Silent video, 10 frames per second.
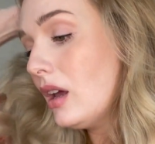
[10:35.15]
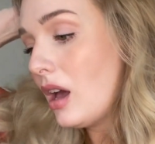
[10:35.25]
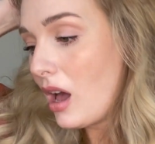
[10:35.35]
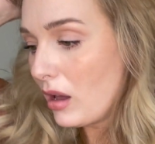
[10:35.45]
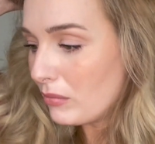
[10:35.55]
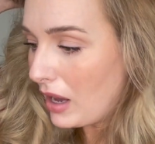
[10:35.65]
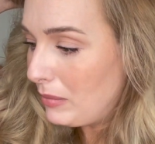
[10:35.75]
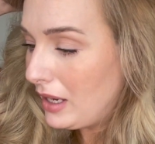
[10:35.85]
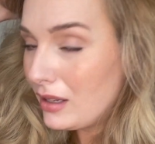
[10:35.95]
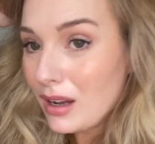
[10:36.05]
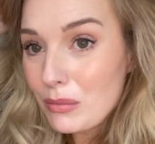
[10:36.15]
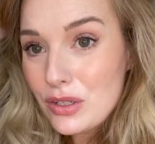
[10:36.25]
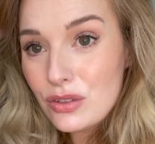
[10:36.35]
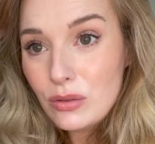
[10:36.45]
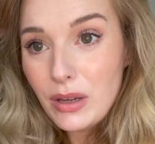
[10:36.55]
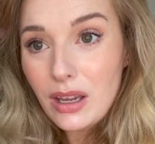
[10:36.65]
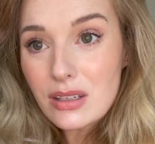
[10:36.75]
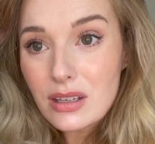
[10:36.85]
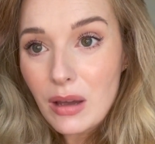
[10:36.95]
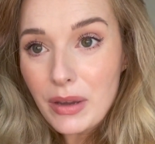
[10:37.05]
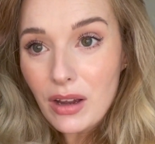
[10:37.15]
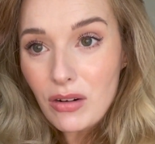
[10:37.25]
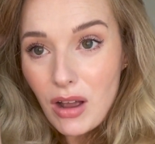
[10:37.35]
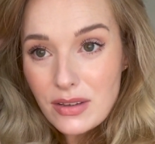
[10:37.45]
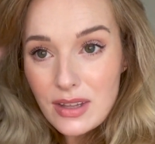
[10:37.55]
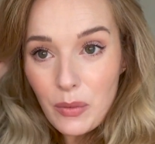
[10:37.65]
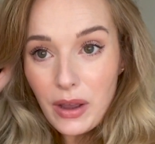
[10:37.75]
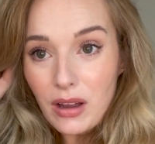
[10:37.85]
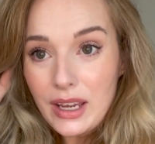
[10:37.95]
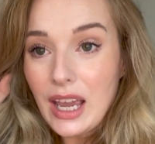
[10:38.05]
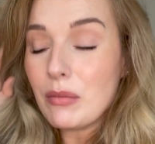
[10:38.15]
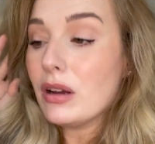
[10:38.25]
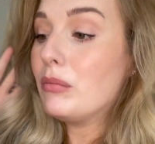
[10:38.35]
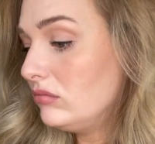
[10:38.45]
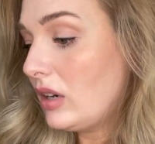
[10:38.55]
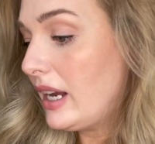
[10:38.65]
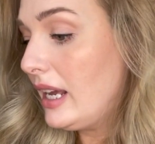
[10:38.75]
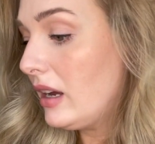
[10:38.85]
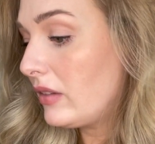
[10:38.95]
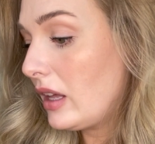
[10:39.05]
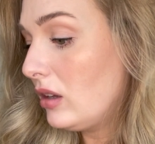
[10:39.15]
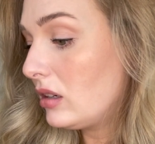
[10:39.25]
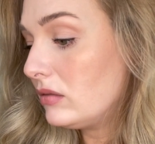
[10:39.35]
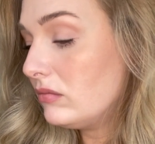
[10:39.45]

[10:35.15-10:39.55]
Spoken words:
I mean, I'm assuming it's coming across that way on camera. Right here, they look